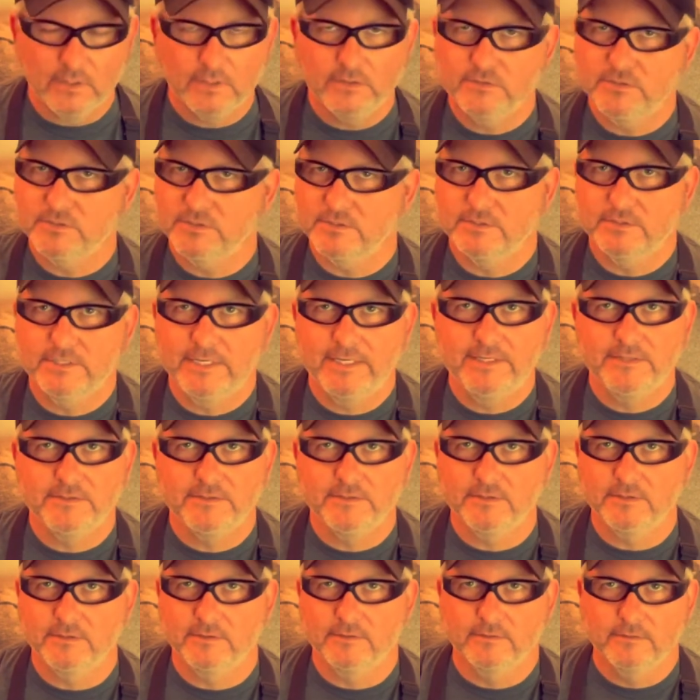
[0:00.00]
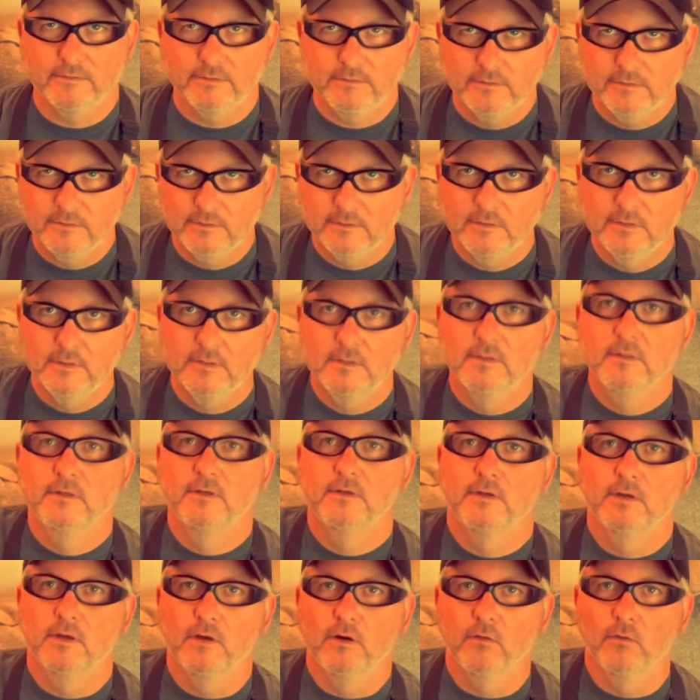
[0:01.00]
Just heats it
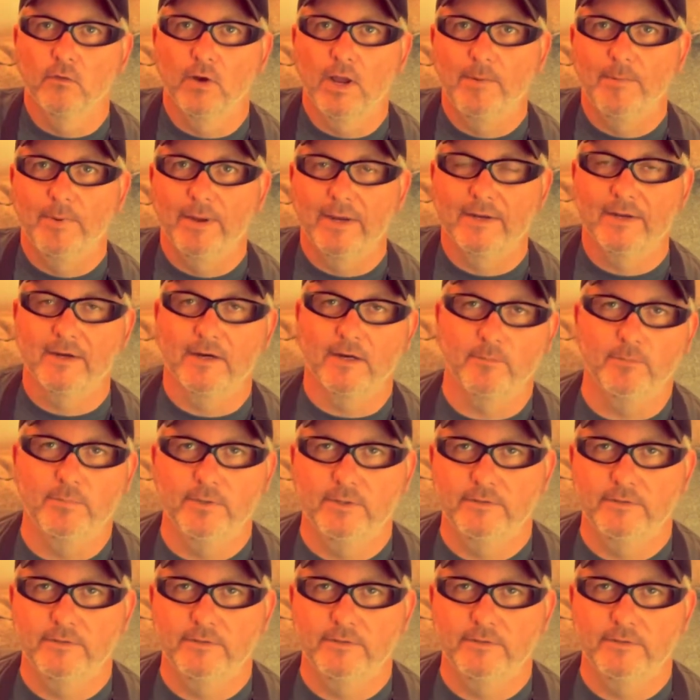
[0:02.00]
right back up.